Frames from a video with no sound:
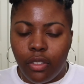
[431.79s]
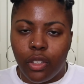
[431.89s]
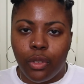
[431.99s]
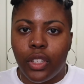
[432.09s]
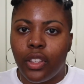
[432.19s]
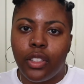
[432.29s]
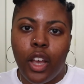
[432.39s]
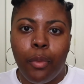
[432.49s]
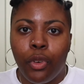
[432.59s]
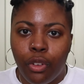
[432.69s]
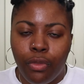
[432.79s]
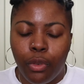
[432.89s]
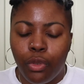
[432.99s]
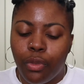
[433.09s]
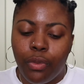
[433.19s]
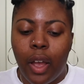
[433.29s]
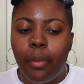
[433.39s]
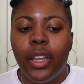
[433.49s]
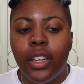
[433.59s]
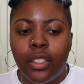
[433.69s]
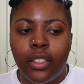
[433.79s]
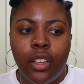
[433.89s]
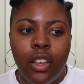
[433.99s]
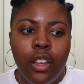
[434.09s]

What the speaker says: You know, set the timer on your phone, do it for 5 minutes.